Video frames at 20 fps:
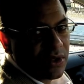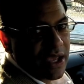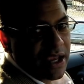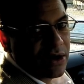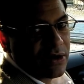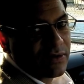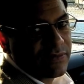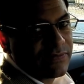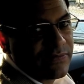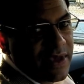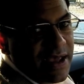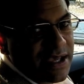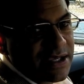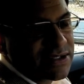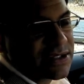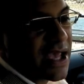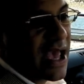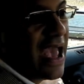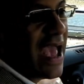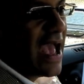
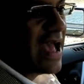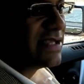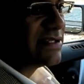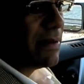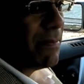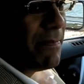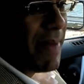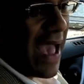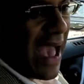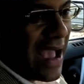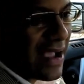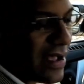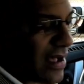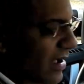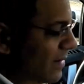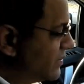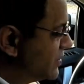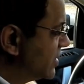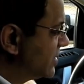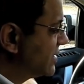interface as a
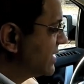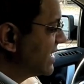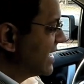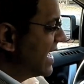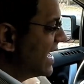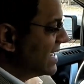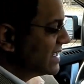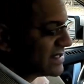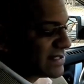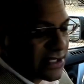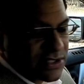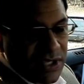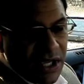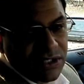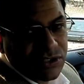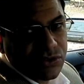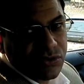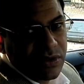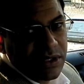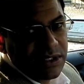backup, just in case the
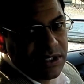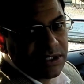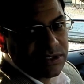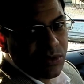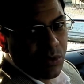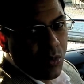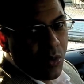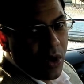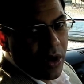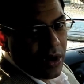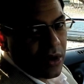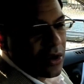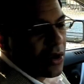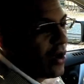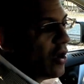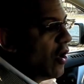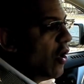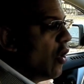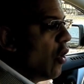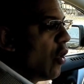touchscreen doesn't work,
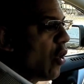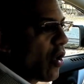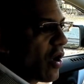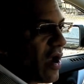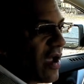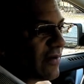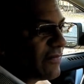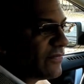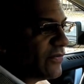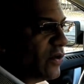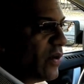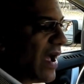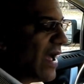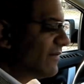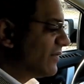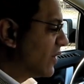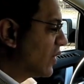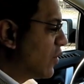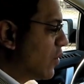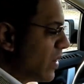or if you
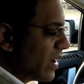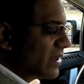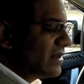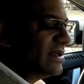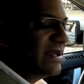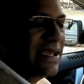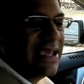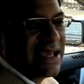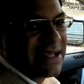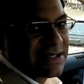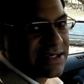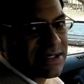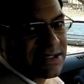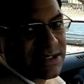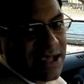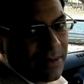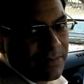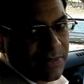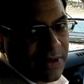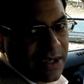have to quickly get to
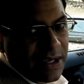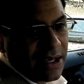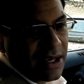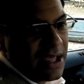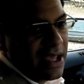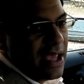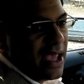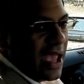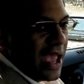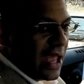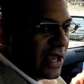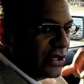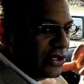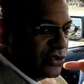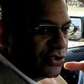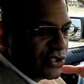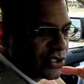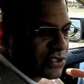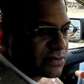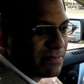something and
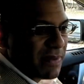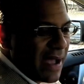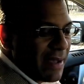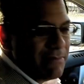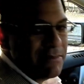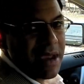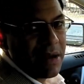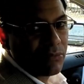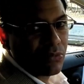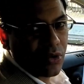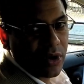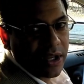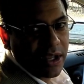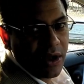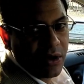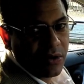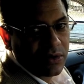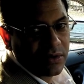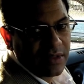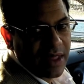you just by memory
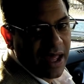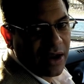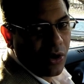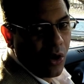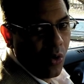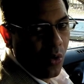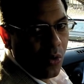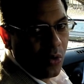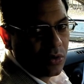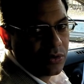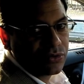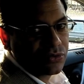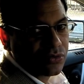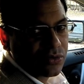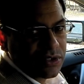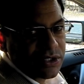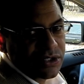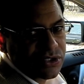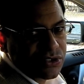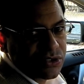go to that old
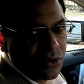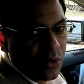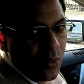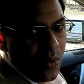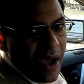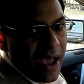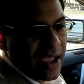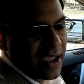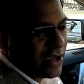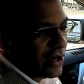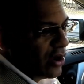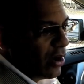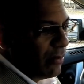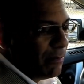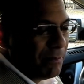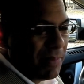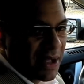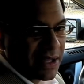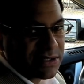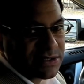traditional way,
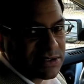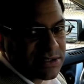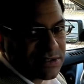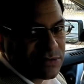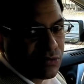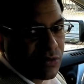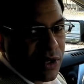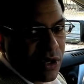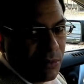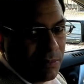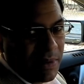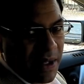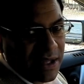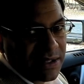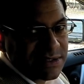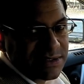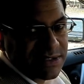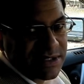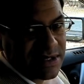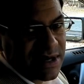buttons, real
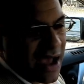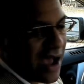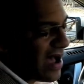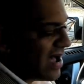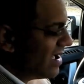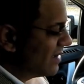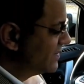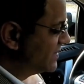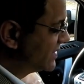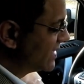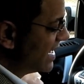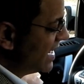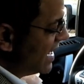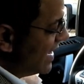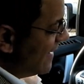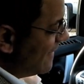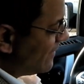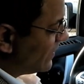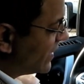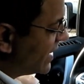buttons and knobs.
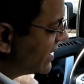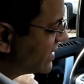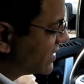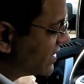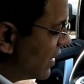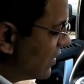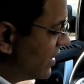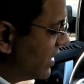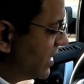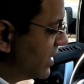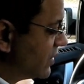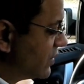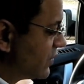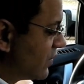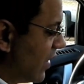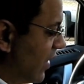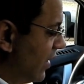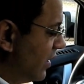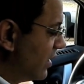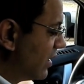This Sony
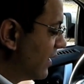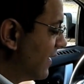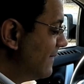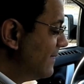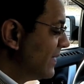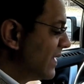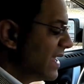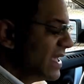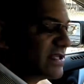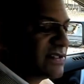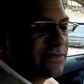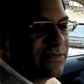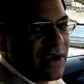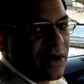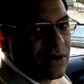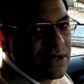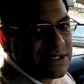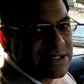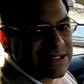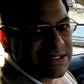controller is
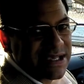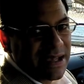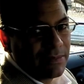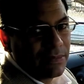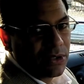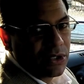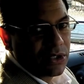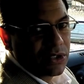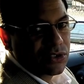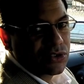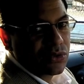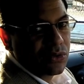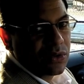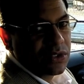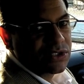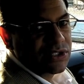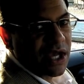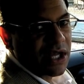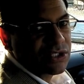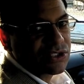very similar to
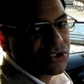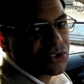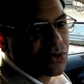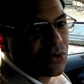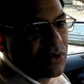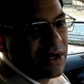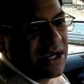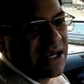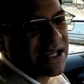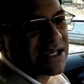a touchscreen